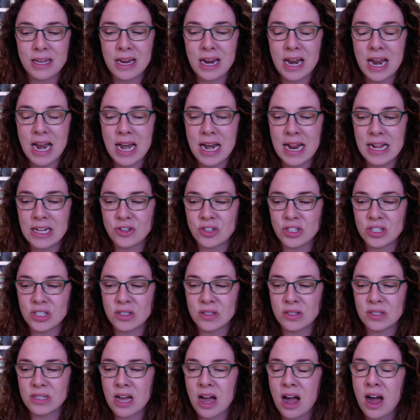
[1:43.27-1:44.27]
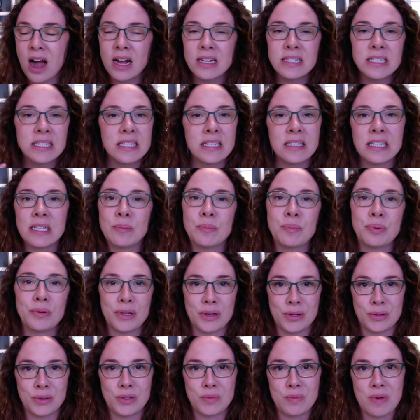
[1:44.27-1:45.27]
it just constantly
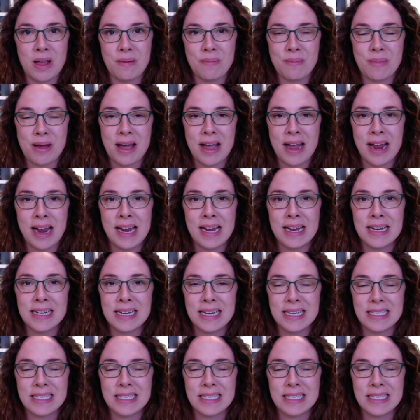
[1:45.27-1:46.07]
blows my mind